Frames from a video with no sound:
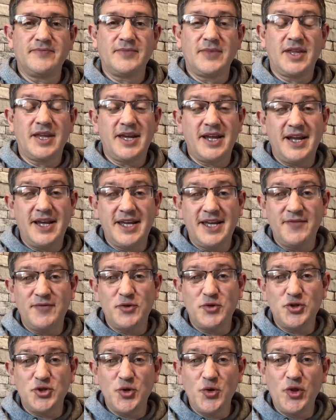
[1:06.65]
Can I give you
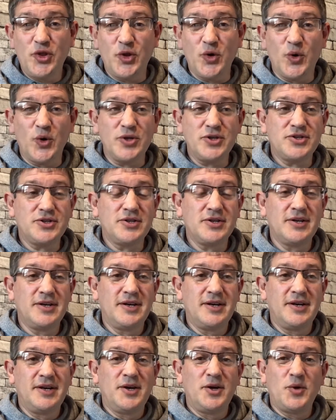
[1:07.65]
two thoughts,
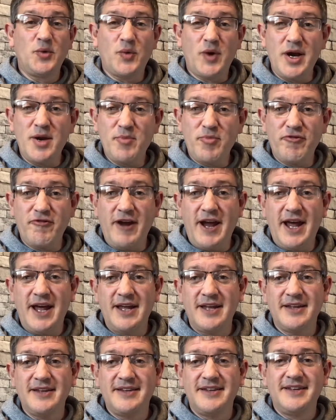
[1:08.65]
one prayer,
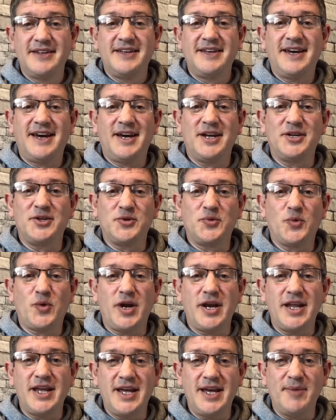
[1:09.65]
and one
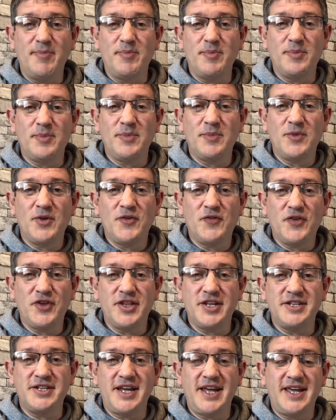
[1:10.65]
hymn for the
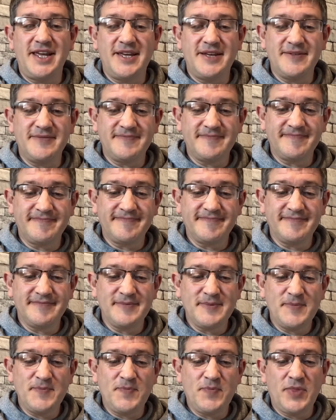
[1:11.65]
day?
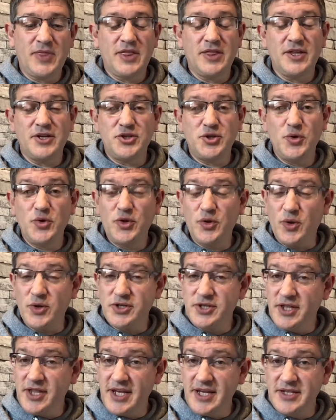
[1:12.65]
The two thoughts are
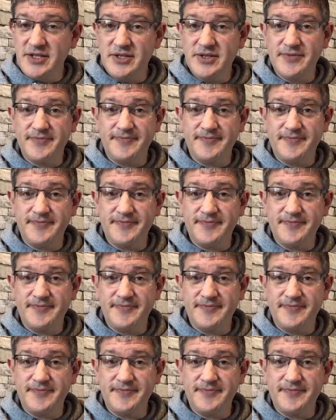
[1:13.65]
these.